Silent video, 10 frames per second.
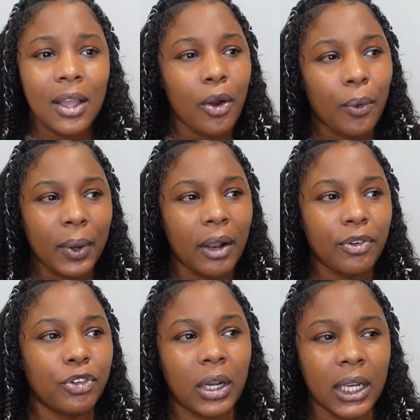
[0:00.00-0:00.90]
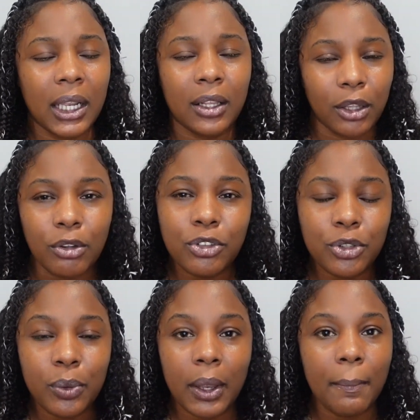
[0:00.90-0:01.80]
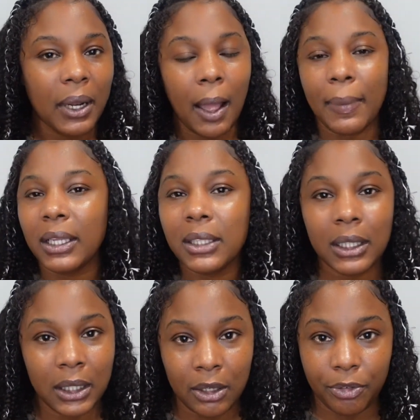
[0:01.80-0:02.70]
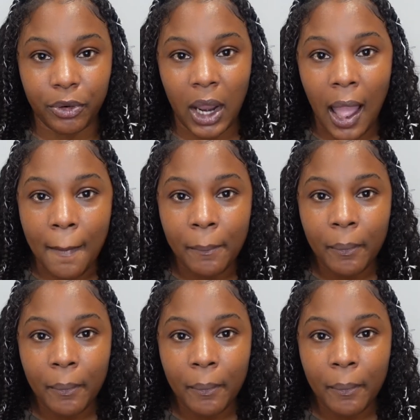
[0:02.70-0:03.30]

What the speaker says: or whatever, try to get close to it, but I basically done forgot.